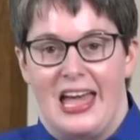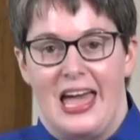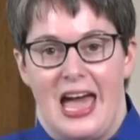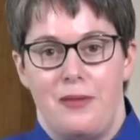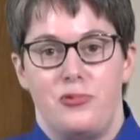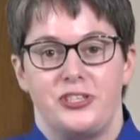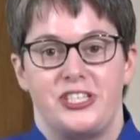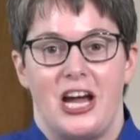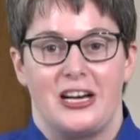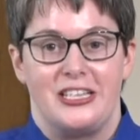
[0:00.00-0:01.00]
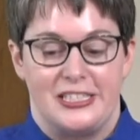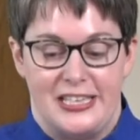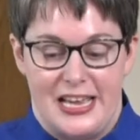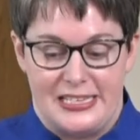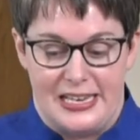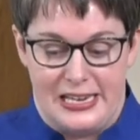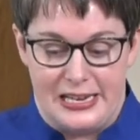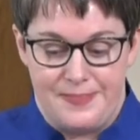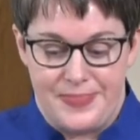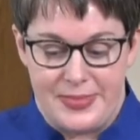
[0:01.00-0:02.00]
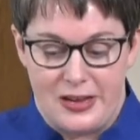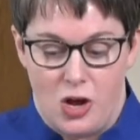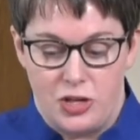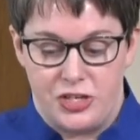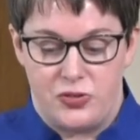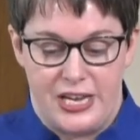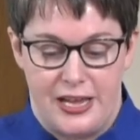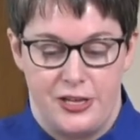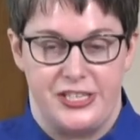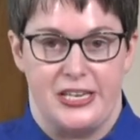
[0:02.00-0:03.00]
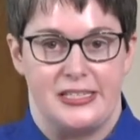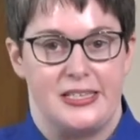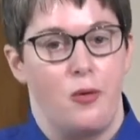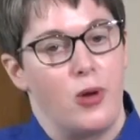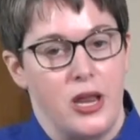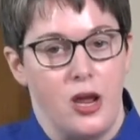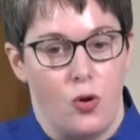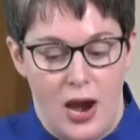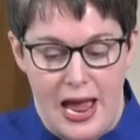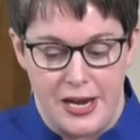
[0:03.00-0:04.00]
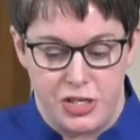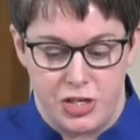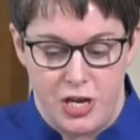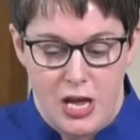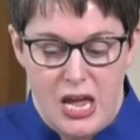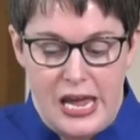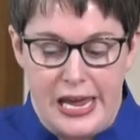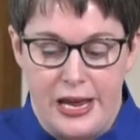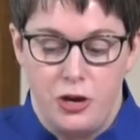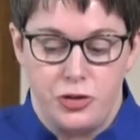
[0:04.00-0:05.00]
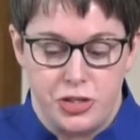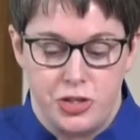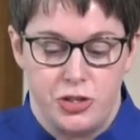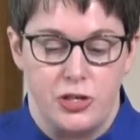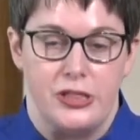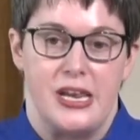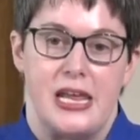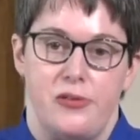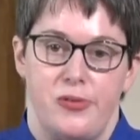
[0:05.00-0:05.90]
Admiral Stockdale's essay also tells us that when he crashed, he understood that he would